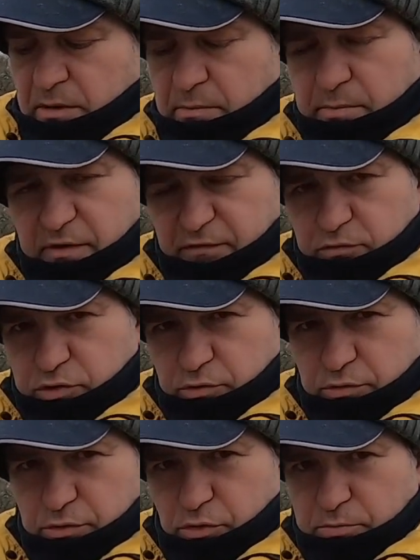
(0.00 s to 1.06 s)
But I've also
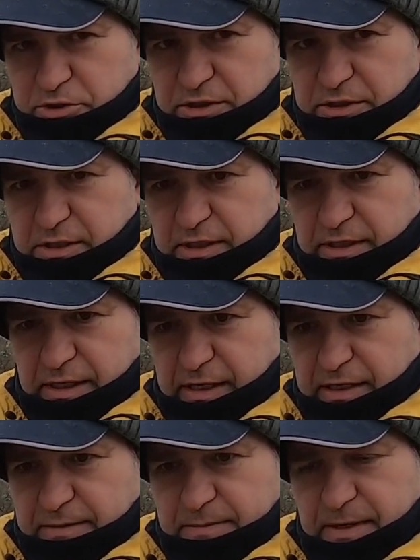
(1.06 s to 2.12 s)
got the option
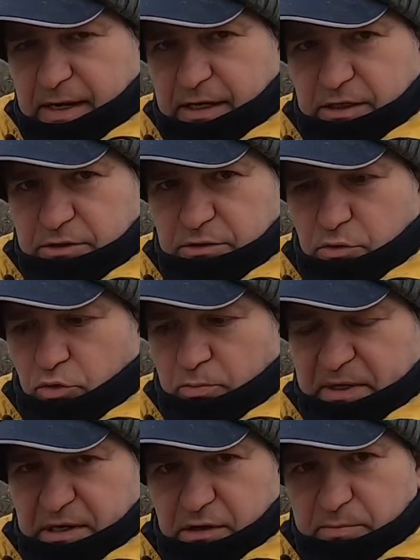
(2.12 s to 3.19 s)
that I could
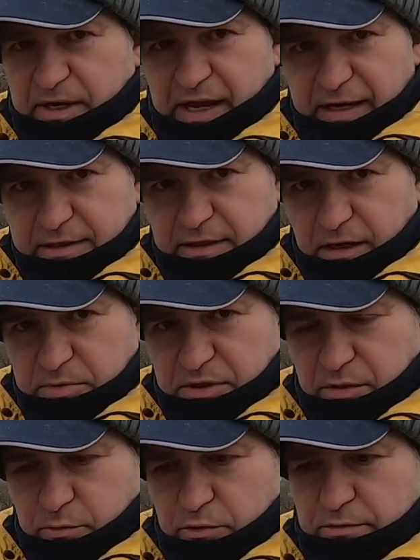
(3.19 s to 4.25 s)
open it up at any depth that I
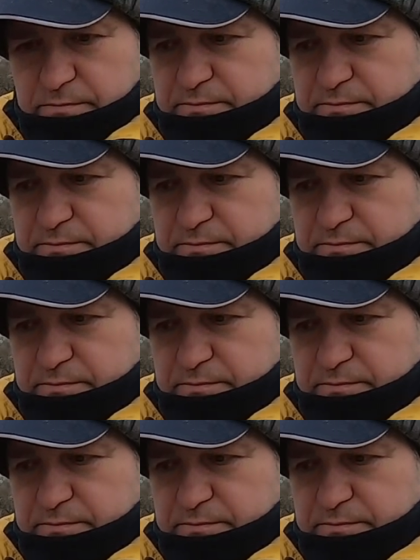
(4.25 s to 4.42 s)
want